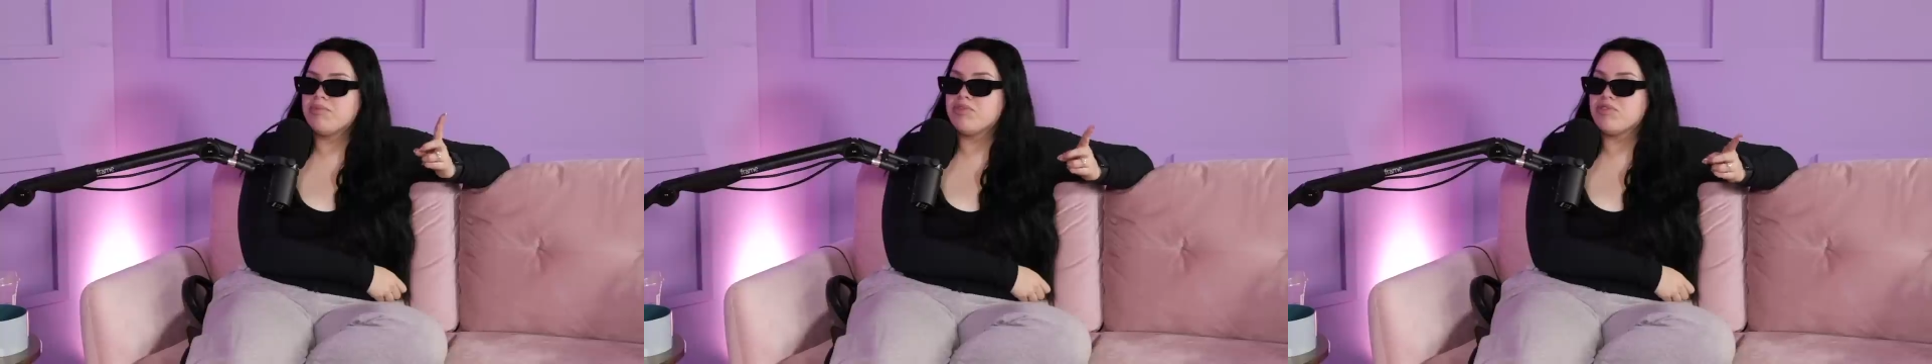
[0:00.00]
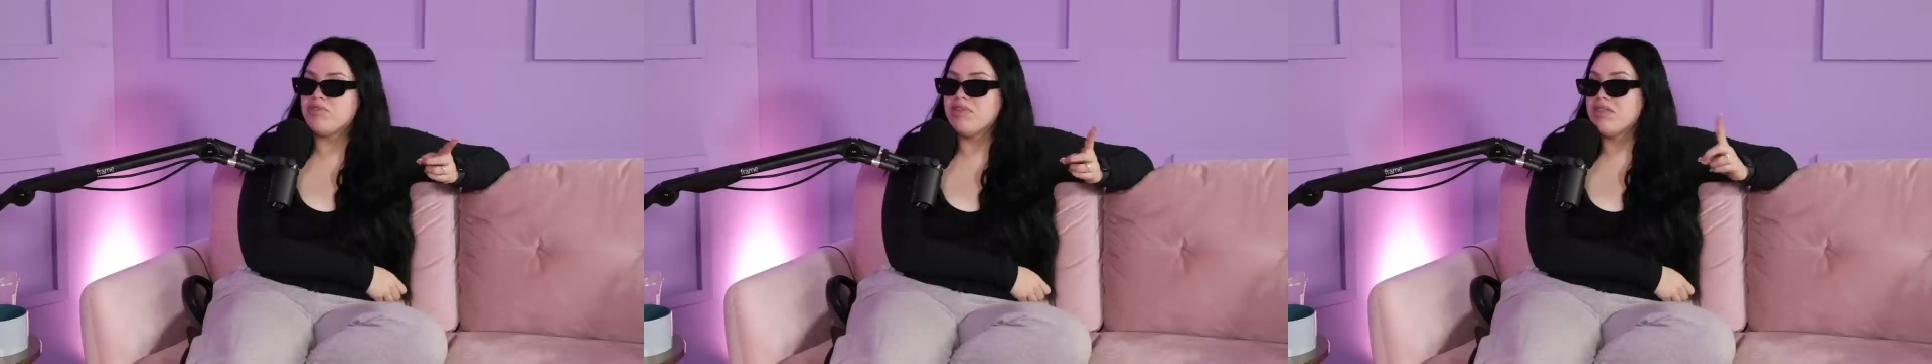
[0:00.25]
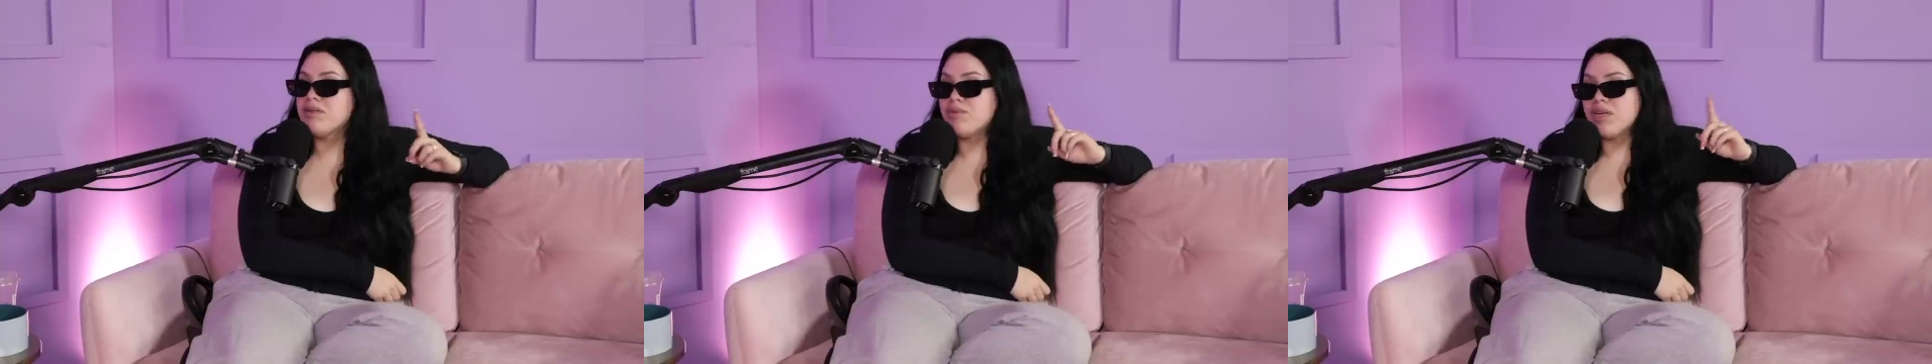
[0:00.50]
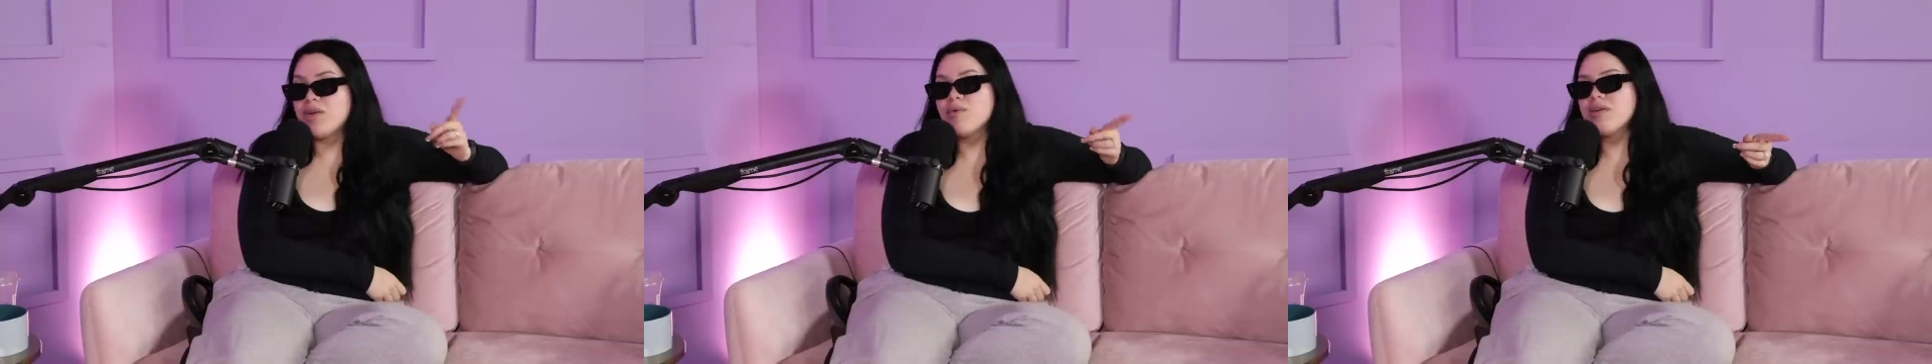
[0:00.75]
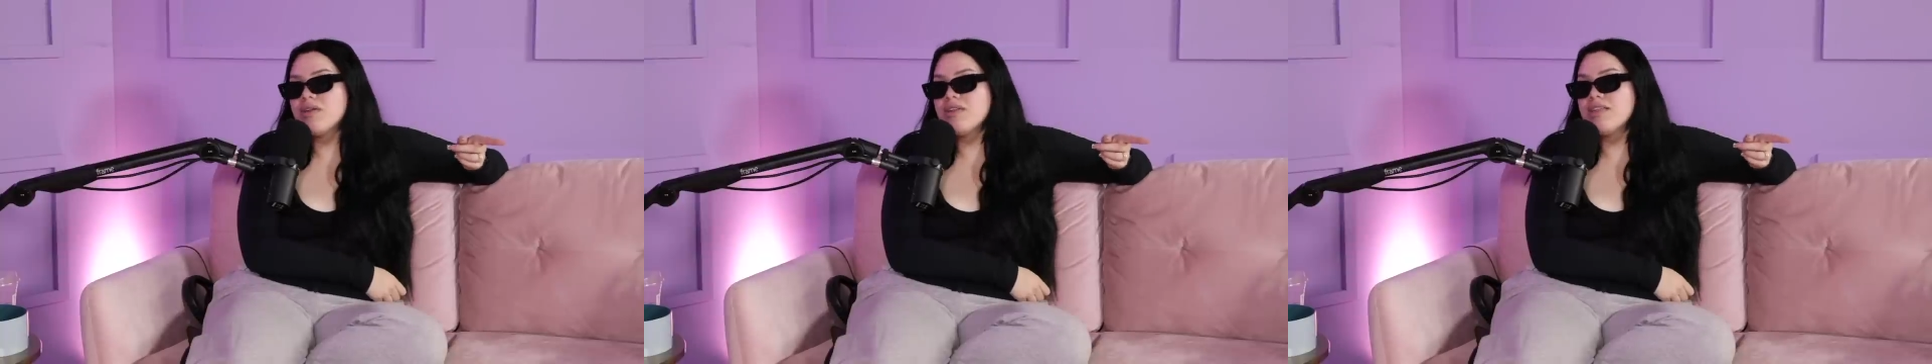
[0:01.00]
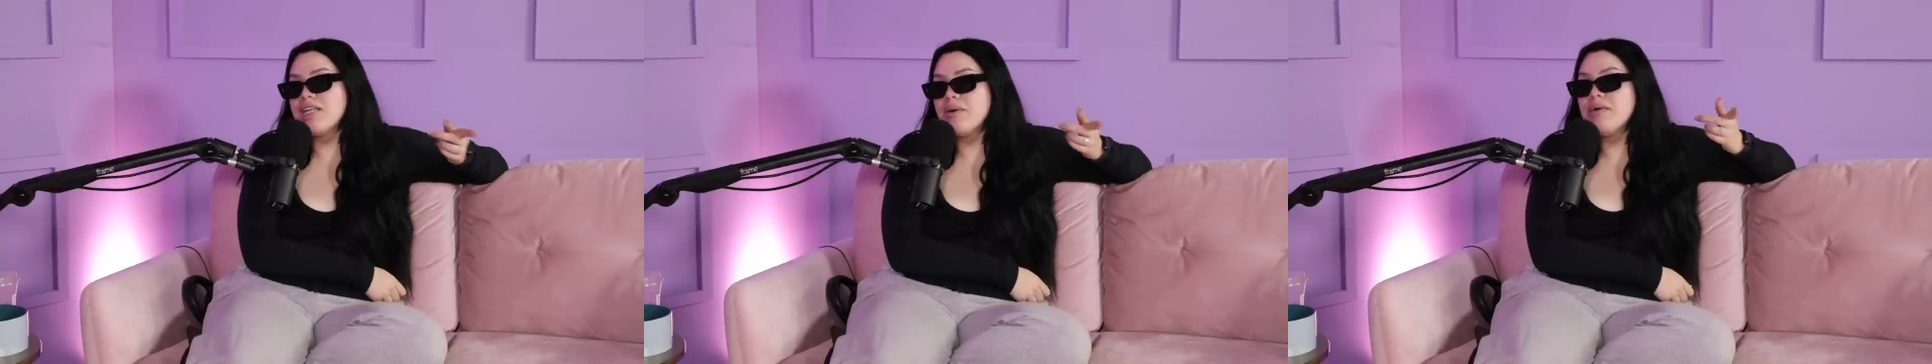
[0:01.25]
the pozole, the red one.
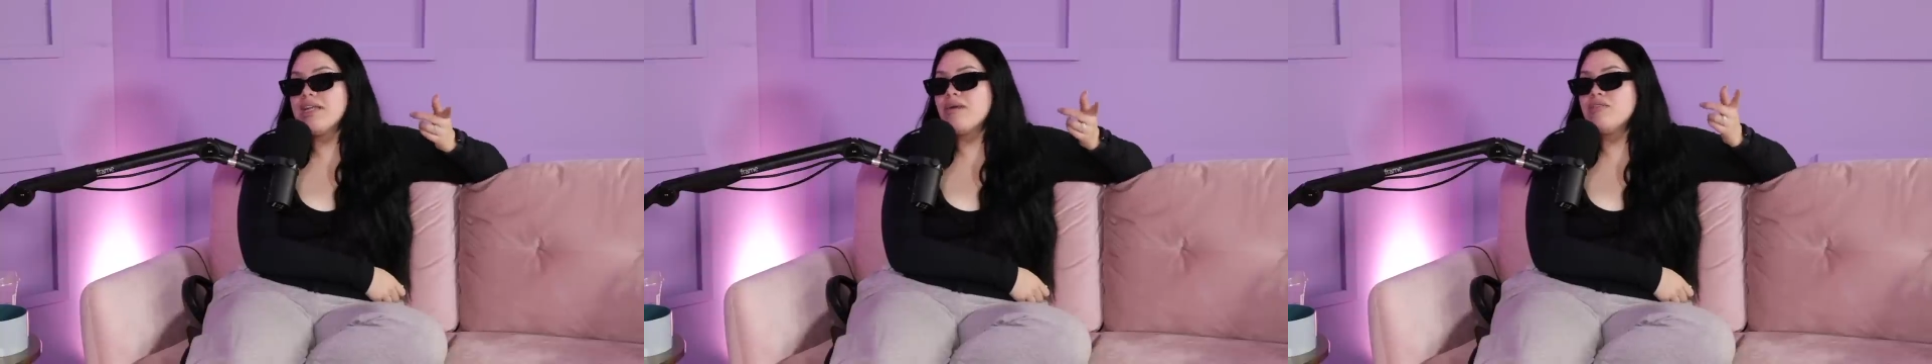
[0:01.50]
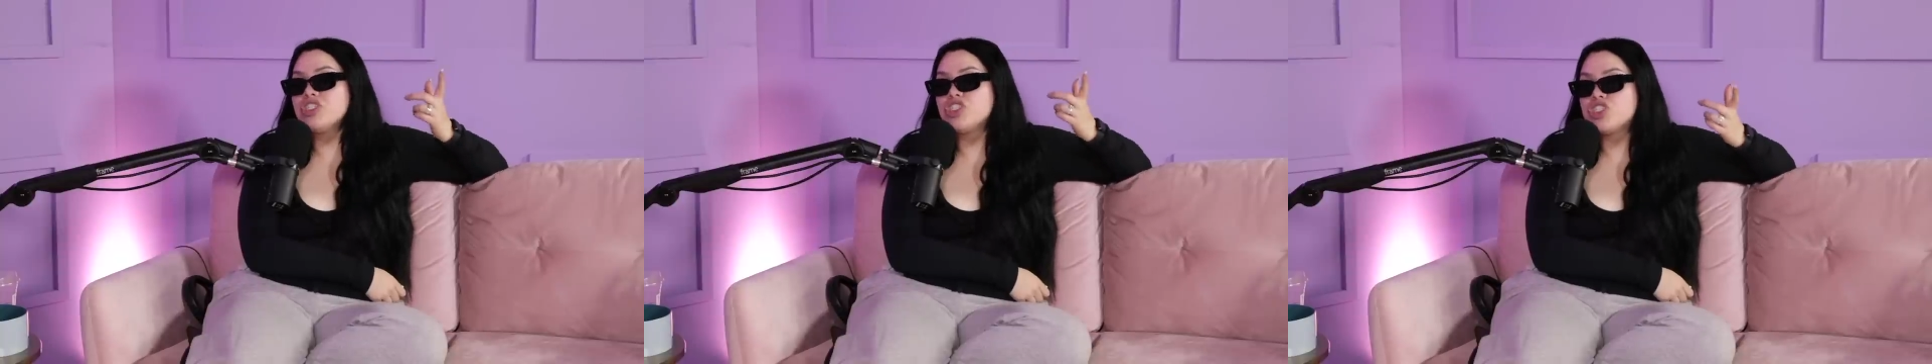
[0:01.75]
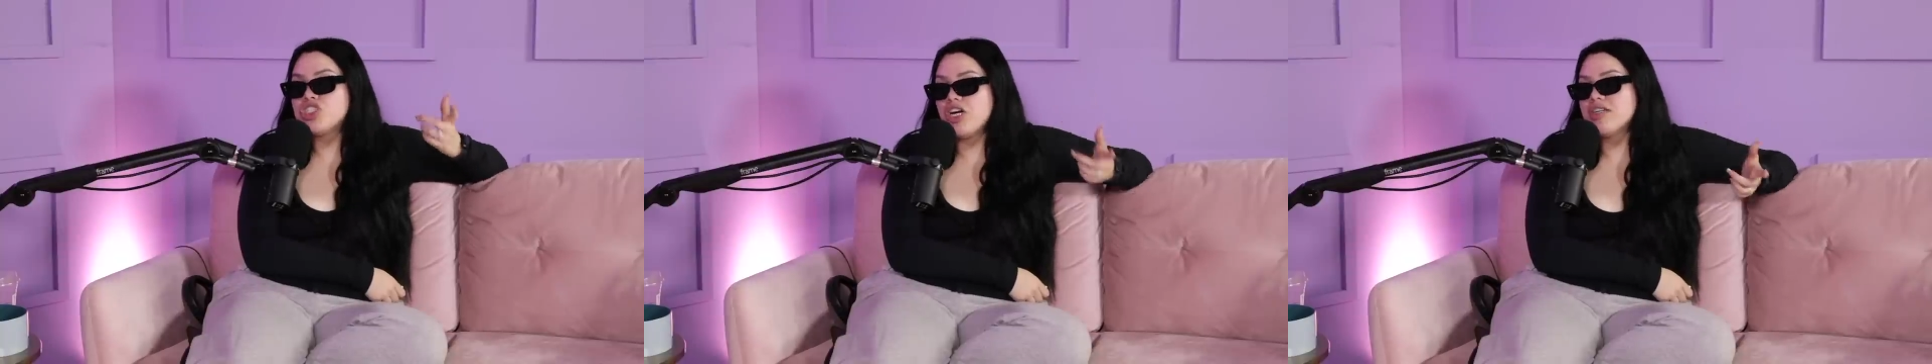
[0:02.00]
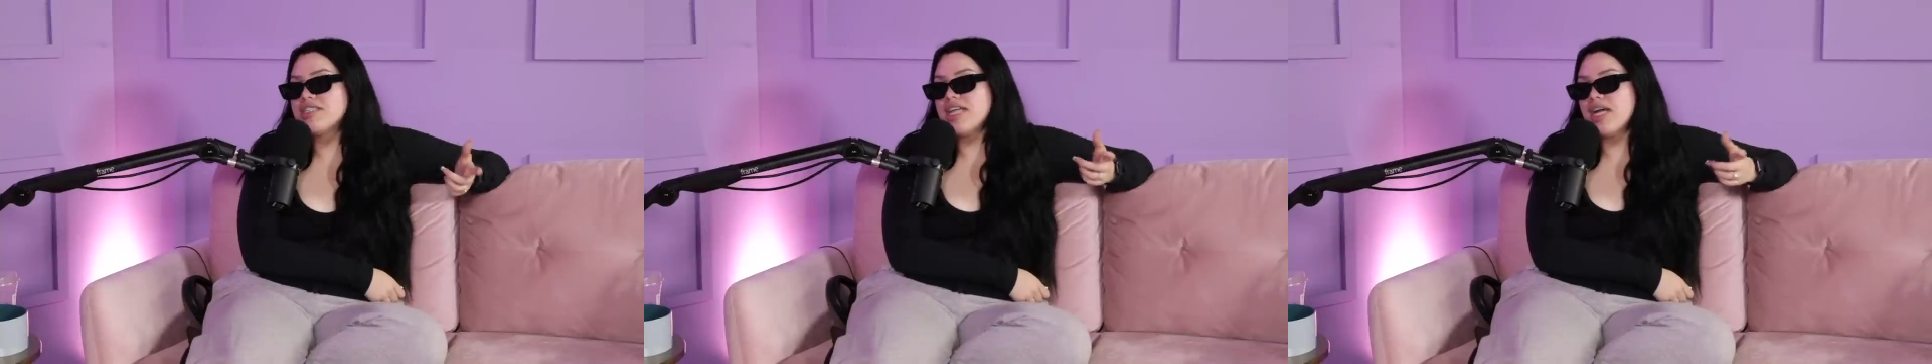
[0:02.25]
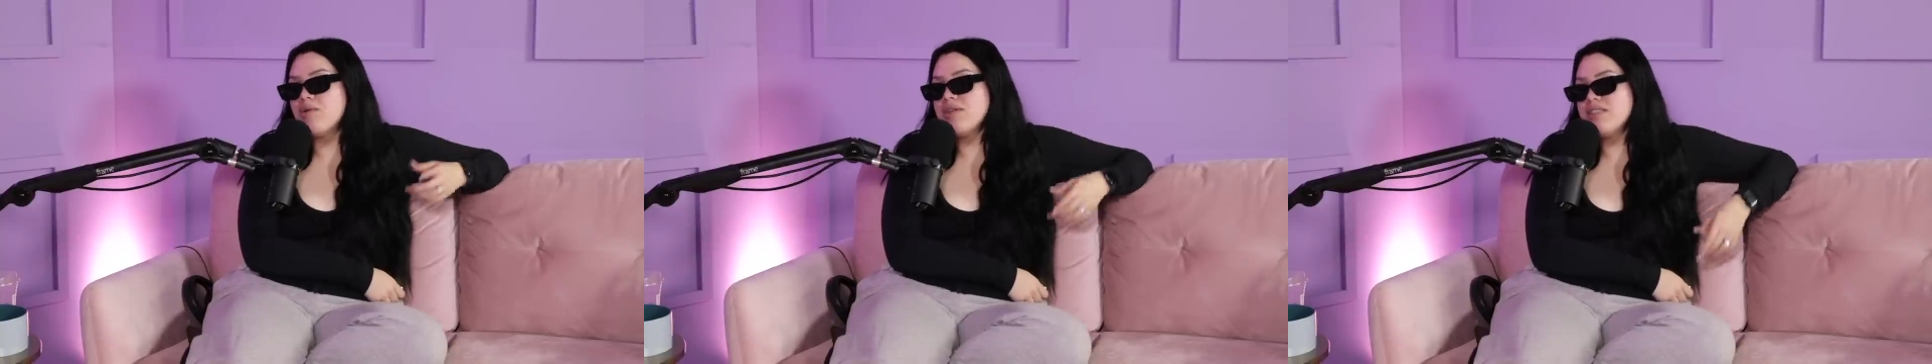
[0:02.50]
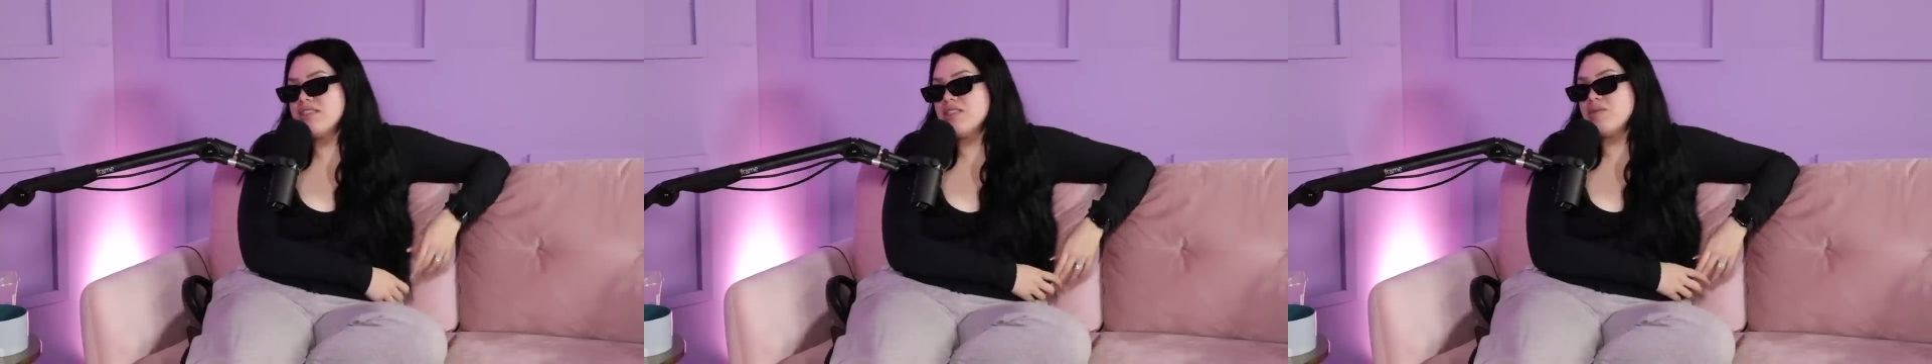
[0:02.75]
And that one, I was shocked at how
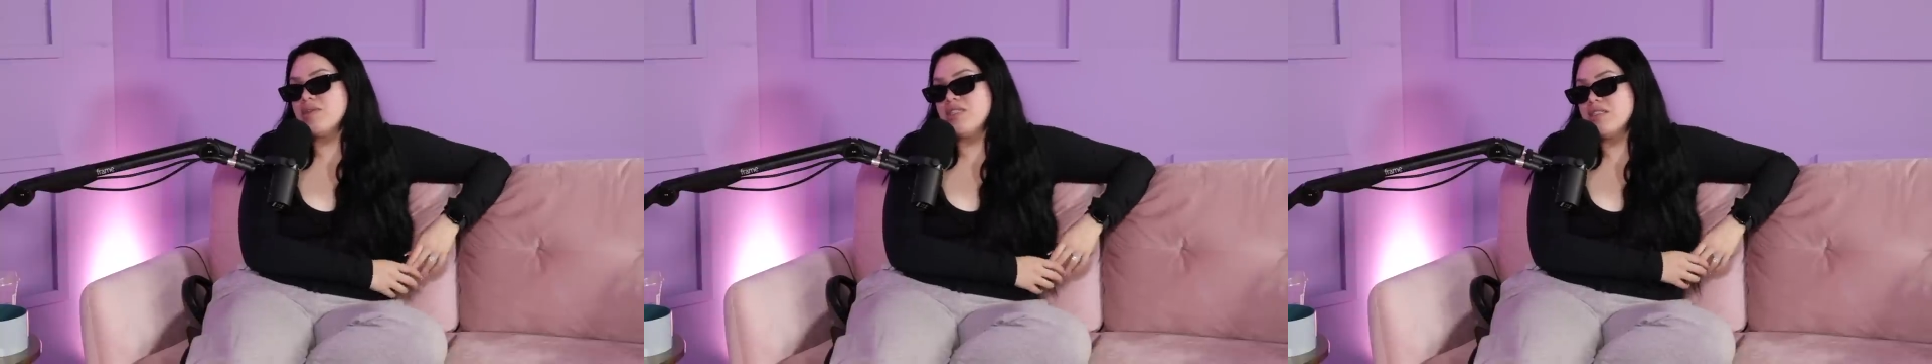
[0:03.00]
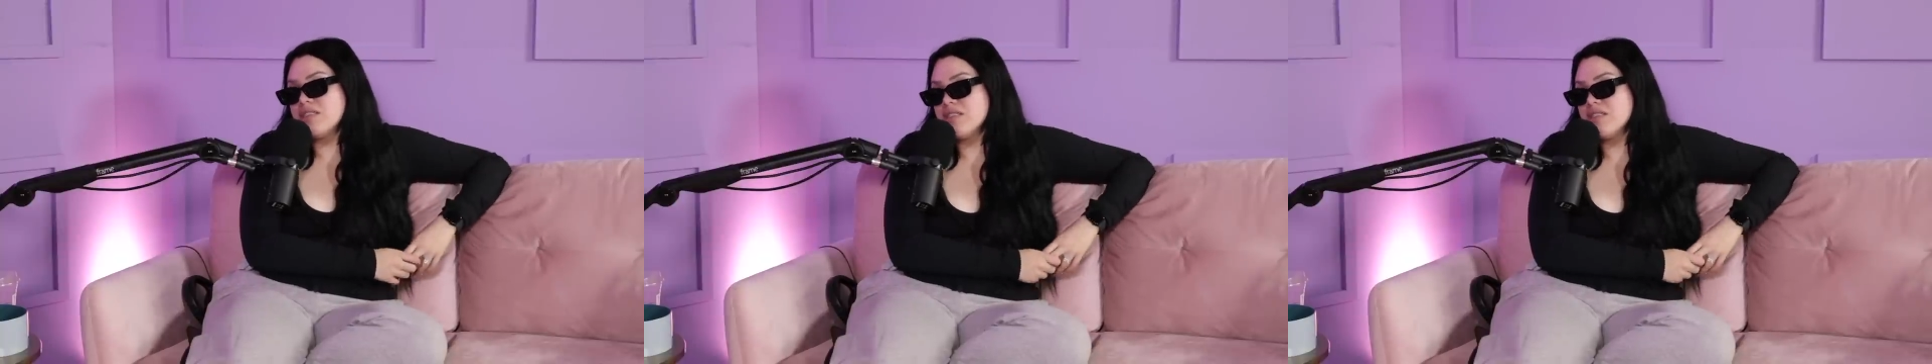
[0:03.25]
easy it was.